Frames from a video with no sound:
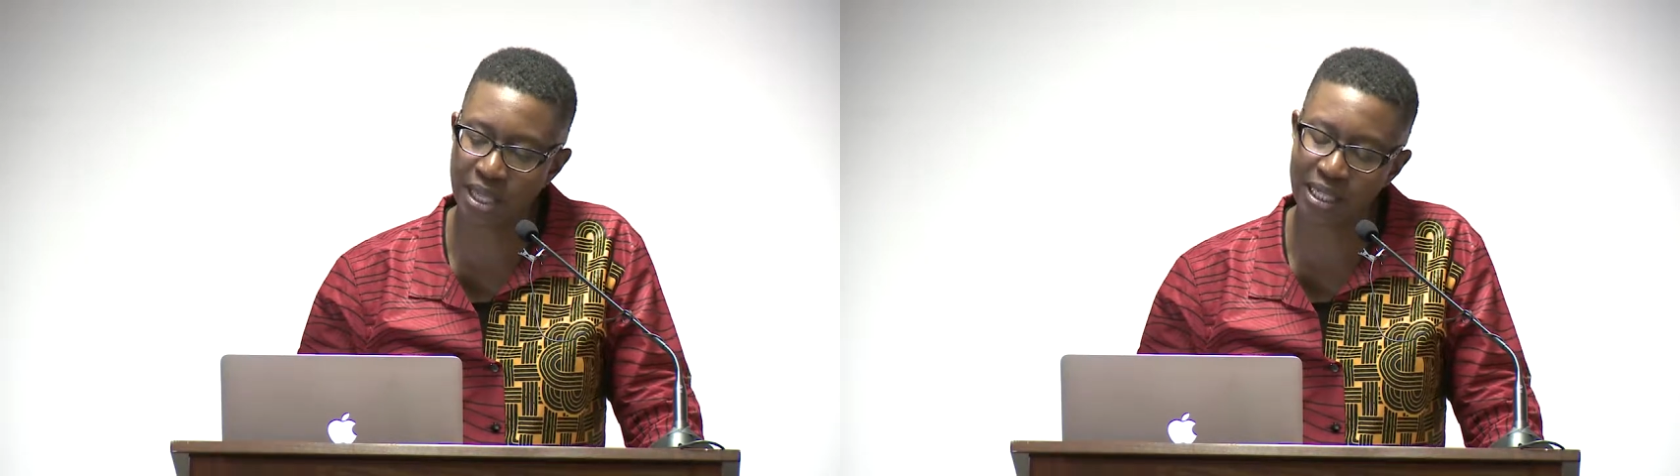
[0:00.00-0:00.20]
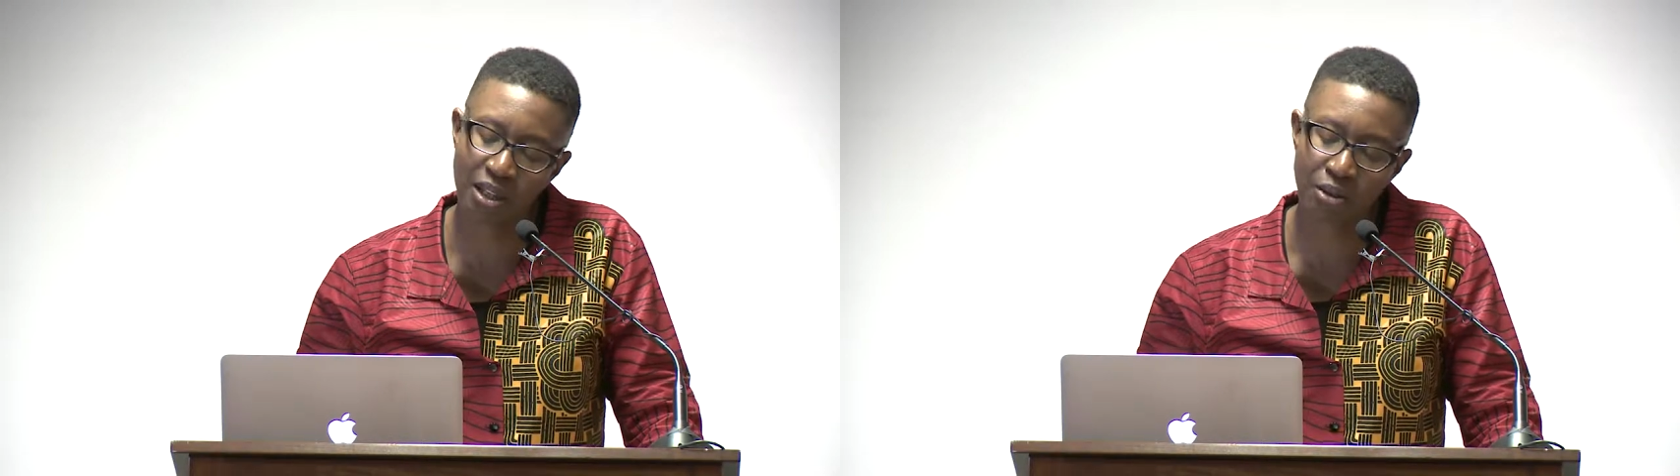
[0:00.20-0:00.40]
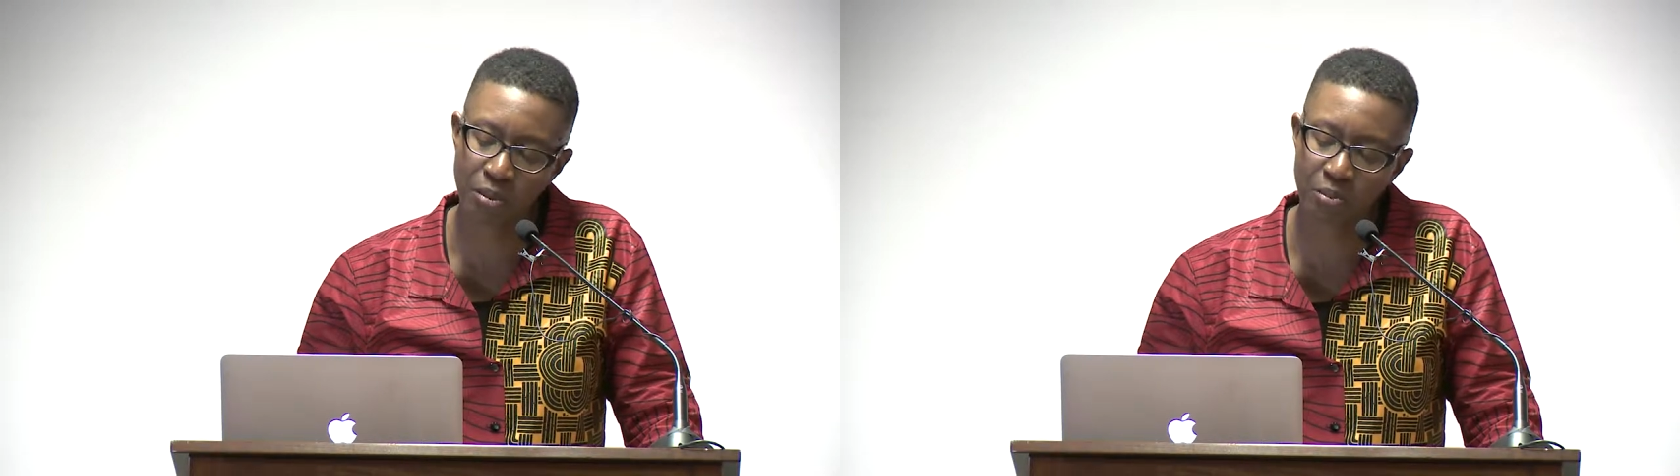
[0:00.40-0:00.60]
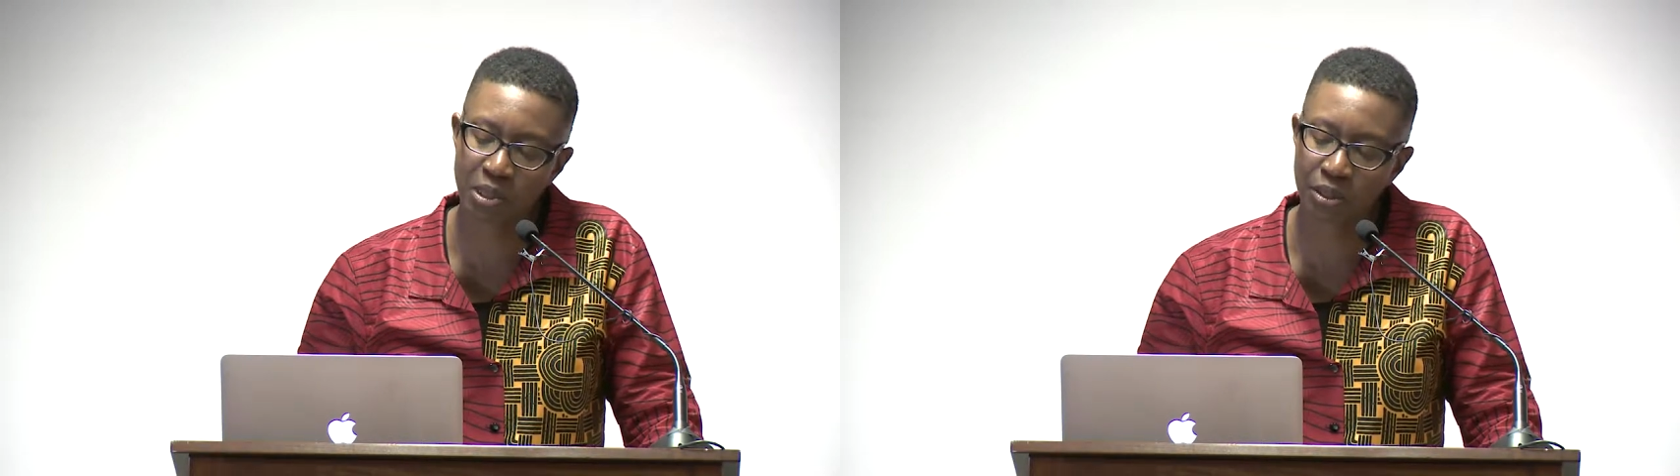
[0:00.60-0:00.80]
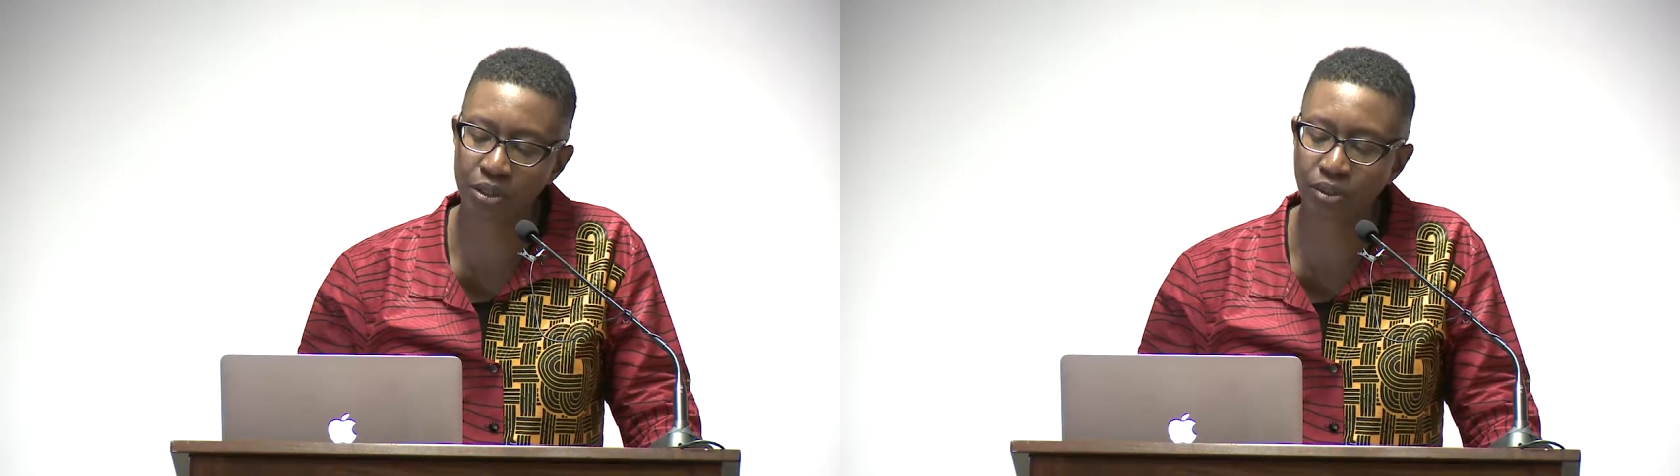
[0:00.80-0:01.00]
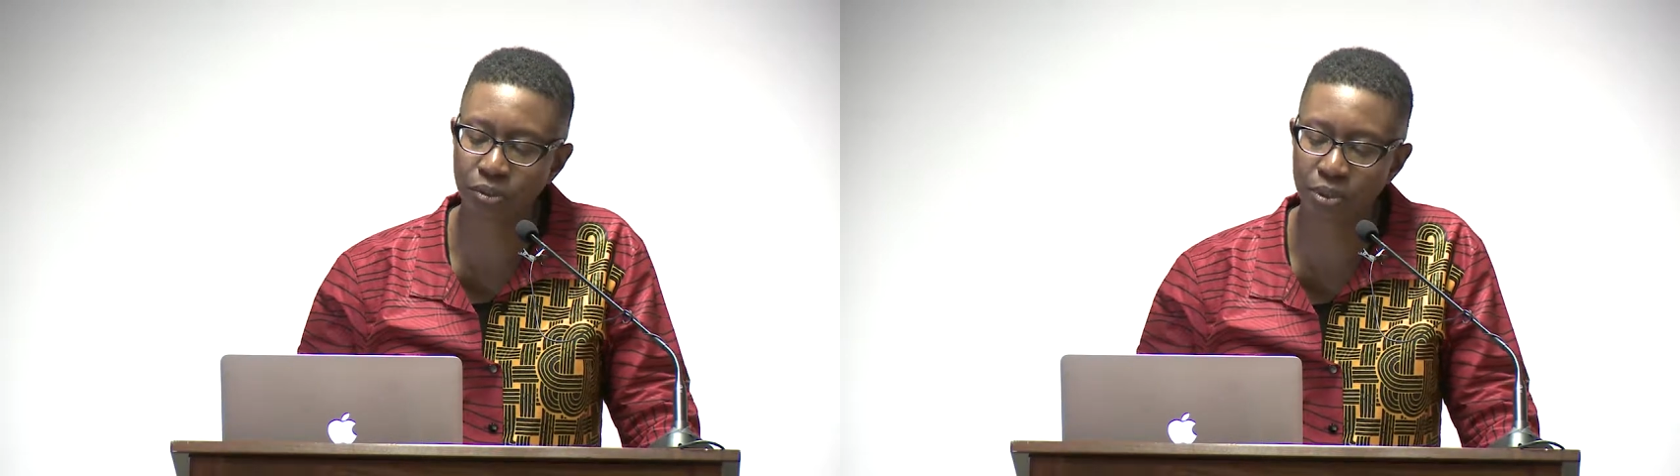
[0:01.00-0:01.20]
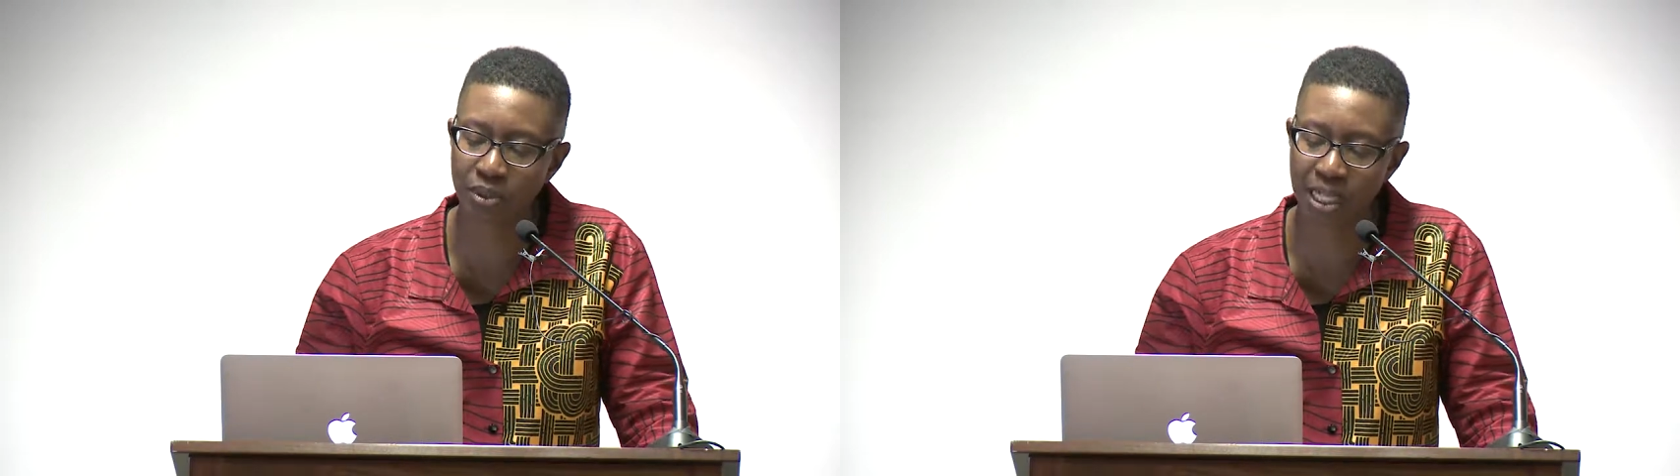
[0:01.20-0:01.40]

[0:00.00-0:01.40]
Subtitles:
that other umbilical root